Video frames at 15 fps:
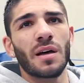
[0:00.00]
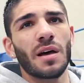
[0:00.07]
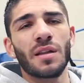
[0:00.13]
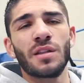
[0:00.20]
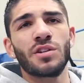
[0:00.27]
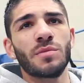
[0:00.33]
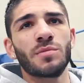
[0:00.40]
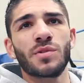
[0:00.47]

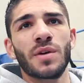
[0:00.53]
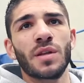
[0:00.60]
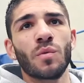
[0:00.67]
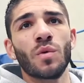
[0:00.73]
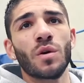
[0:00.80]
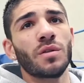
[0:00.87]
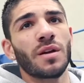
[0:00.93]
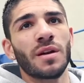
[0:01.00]
other gyms around the
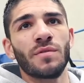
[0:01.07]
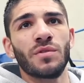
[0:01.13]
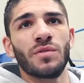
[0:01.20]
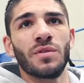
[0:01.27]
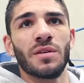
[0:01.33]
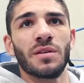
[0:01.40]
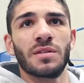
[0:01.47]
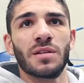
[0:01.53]
world don't even
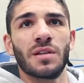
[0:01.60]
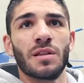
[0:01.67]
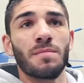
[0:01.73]
do this. The